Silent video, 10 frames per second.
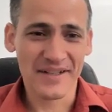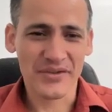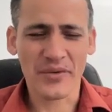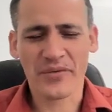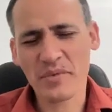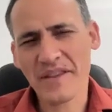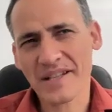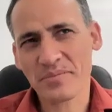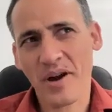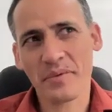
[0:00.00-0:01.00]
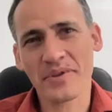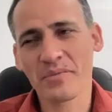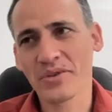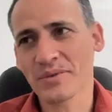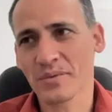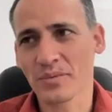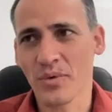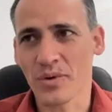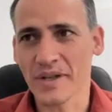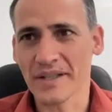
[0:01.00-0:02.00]
So for me, that's probably the most
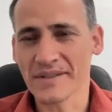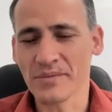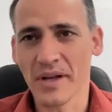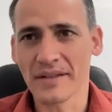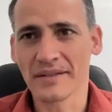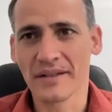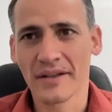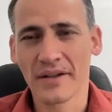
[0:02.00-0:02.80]
rewarding is when